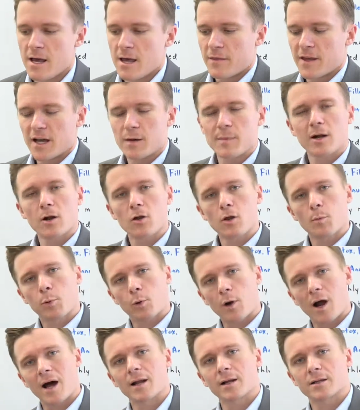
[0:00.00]
Think about all the
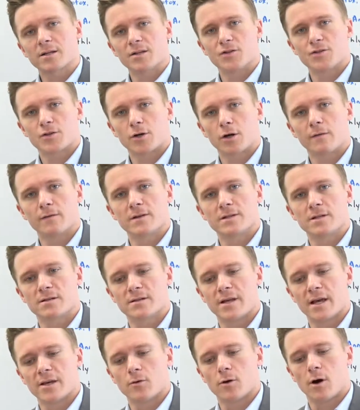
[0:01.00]
products and
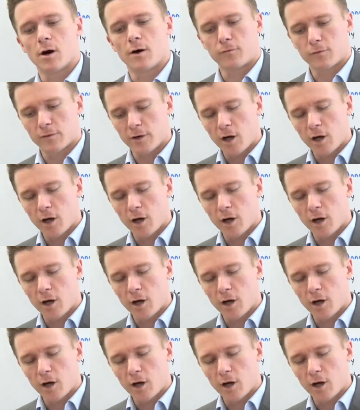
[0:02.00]
services that you offer,